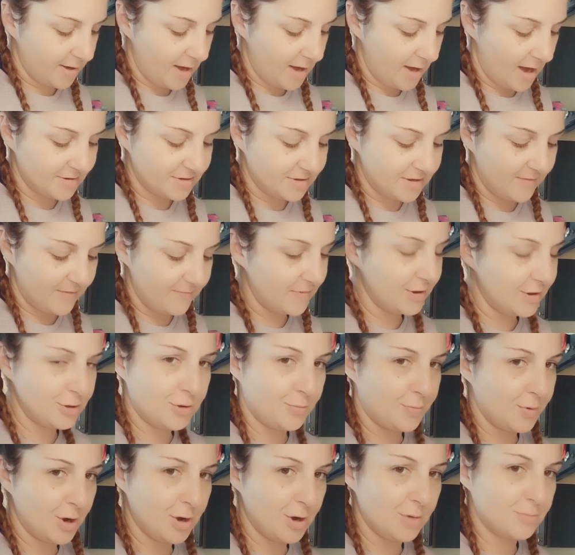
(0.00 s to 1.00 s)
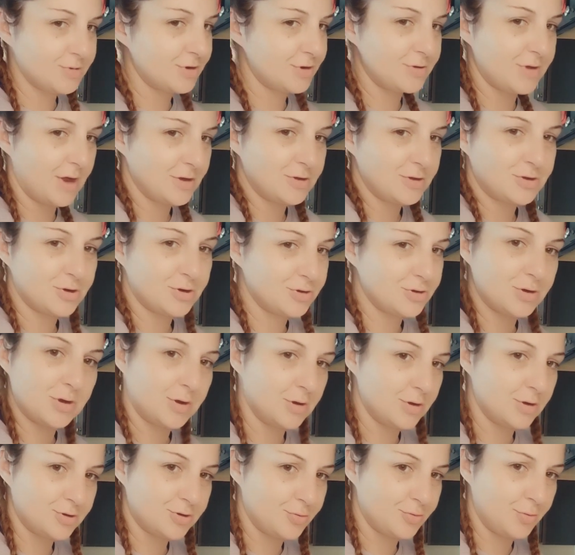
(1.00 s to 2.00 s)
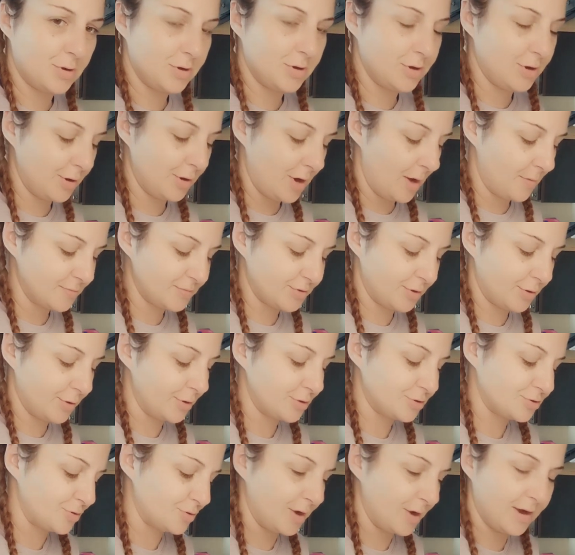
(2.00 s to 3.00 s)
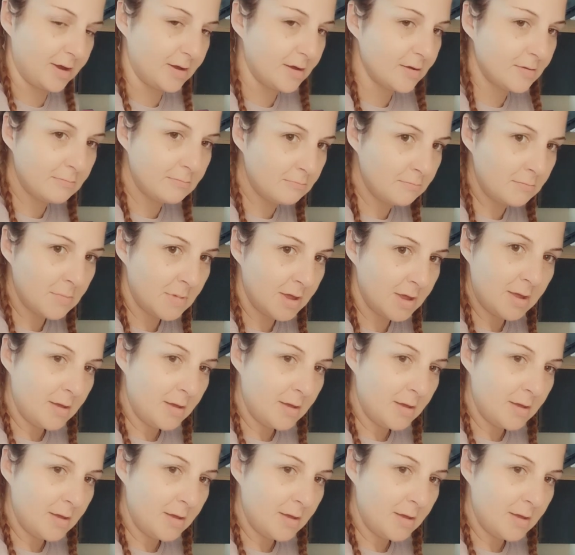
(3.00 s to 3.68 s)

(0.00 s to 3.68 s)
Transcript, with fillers: But guys, even in your perms, your dentures are gonna your gums are gonna shrink.